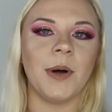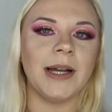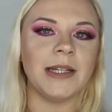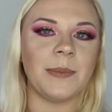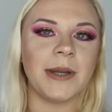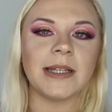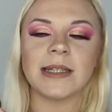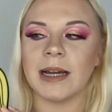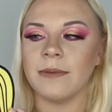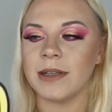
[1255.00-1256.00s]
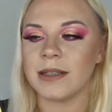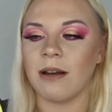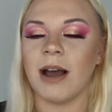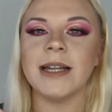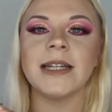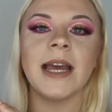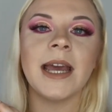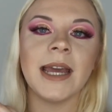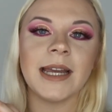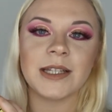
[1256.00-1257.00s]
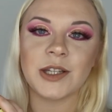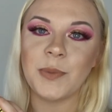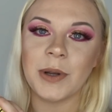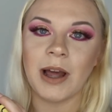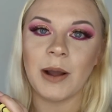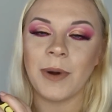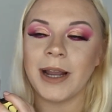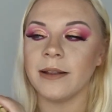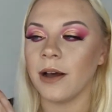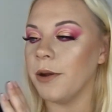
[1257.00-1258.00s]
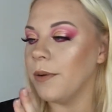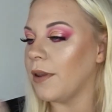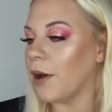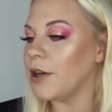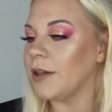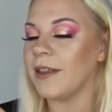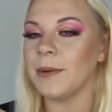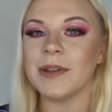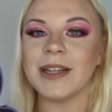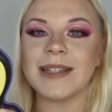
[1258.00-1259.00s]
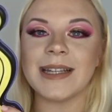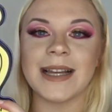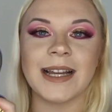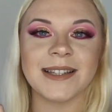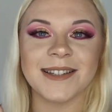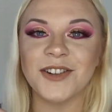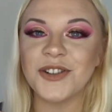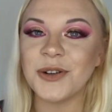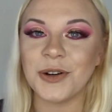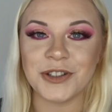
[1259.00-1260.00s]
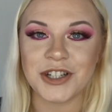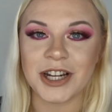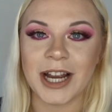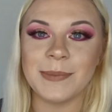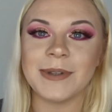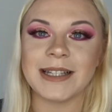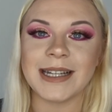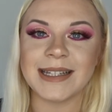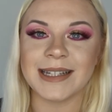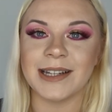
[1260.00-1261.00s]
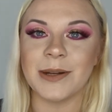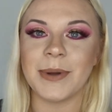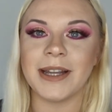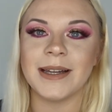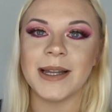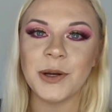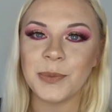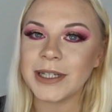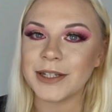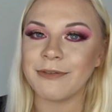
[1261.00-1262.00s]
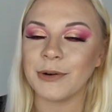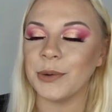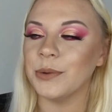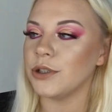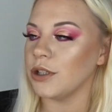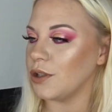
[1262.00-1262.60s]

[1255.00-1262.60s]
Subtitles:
binder bits down the side. It's super lightweight though. The only thing with this is that it's such an odd shape. This is gonna be a little bit difficult to